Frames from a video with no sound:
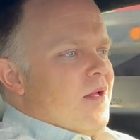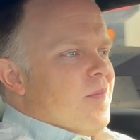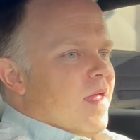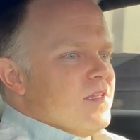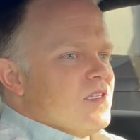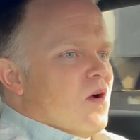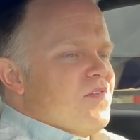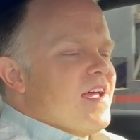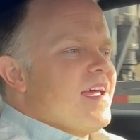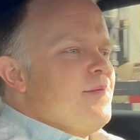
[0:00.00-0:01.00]
And so
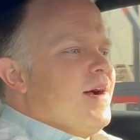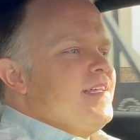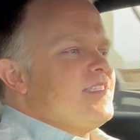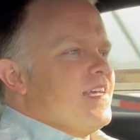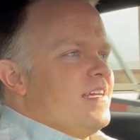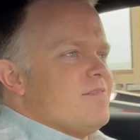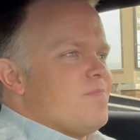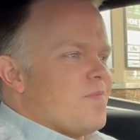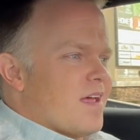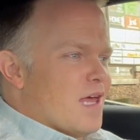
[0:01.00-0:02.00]
if that kind of mindset,
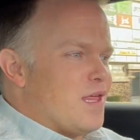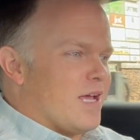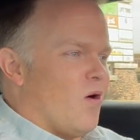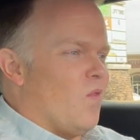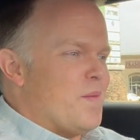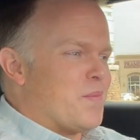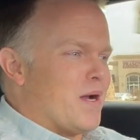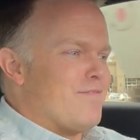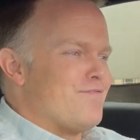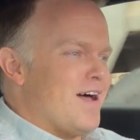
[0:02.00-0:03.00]
I think only
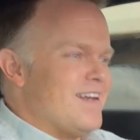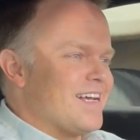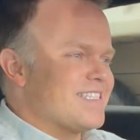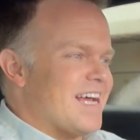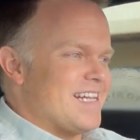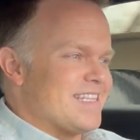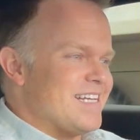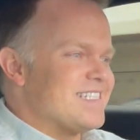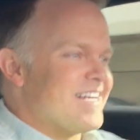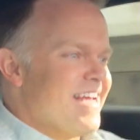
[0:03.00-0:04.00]
pretty fun, exciting
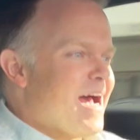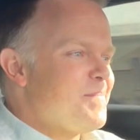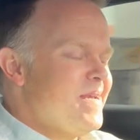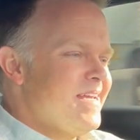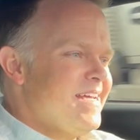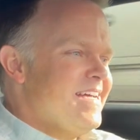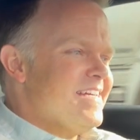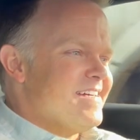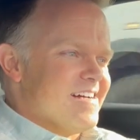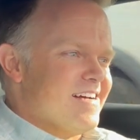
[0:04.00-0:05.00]
things can
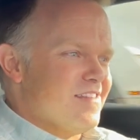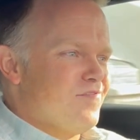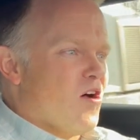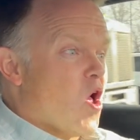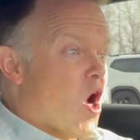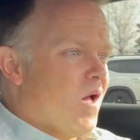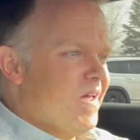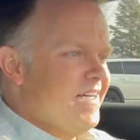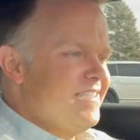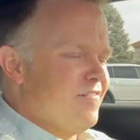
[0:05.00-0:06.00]
happen. The
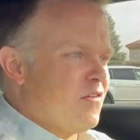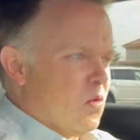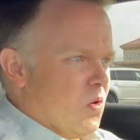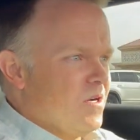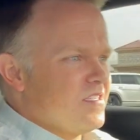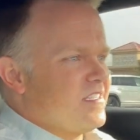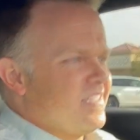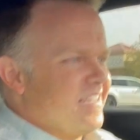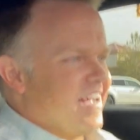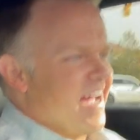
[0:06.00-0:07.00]
Valhalla, of course,
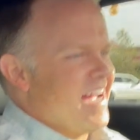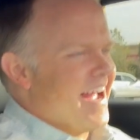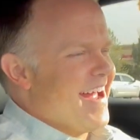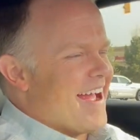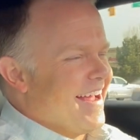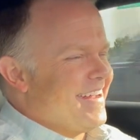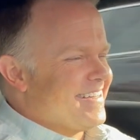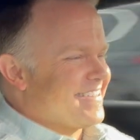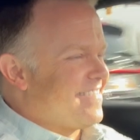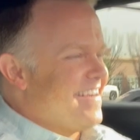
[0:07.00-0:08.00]

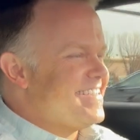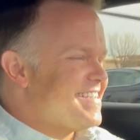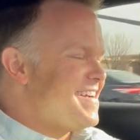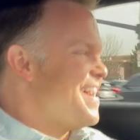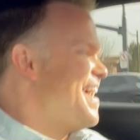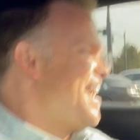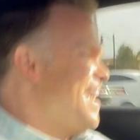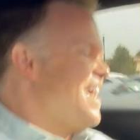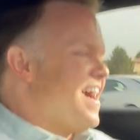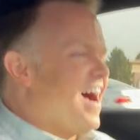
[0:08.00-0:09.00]
is crazy.
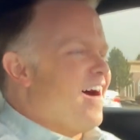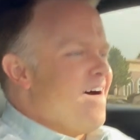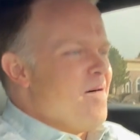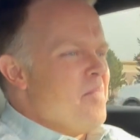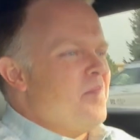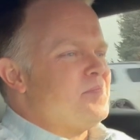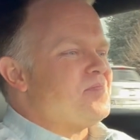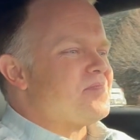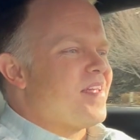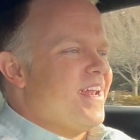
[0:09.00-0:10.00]

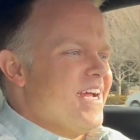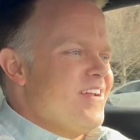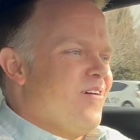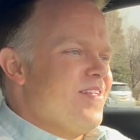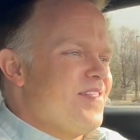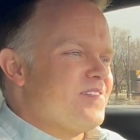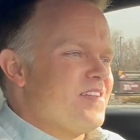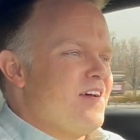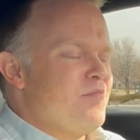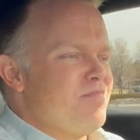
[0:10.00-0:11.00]
And I know that there's
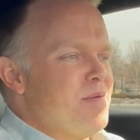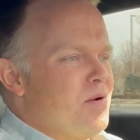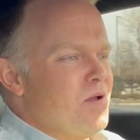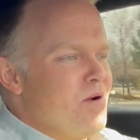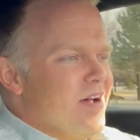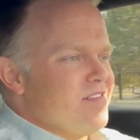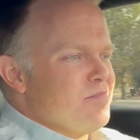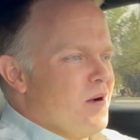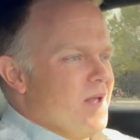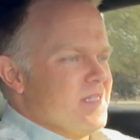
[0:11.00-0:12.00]
a number of people who have
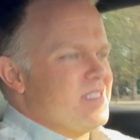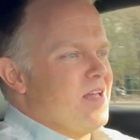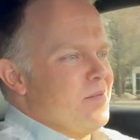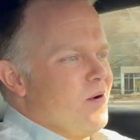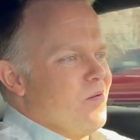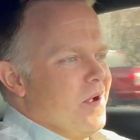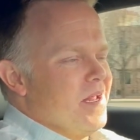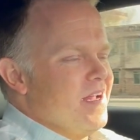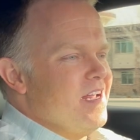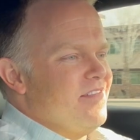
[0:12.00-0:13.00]
deposits on them
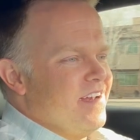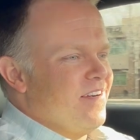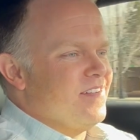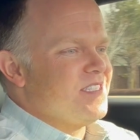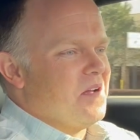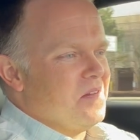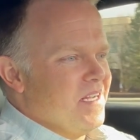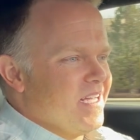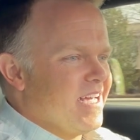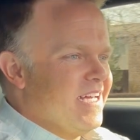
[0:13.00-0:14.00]
already, even here in Salt
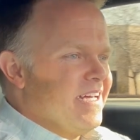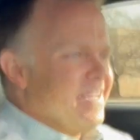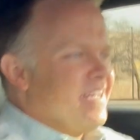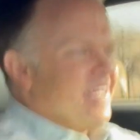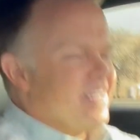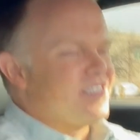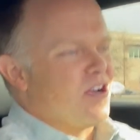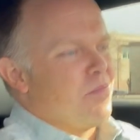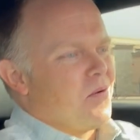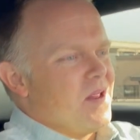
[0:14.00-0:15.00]
Lake.
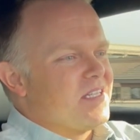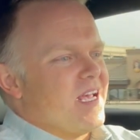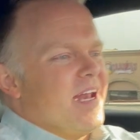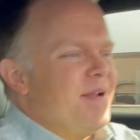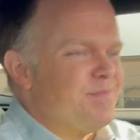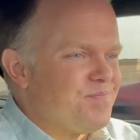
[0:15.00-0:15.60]
So pretty exciting.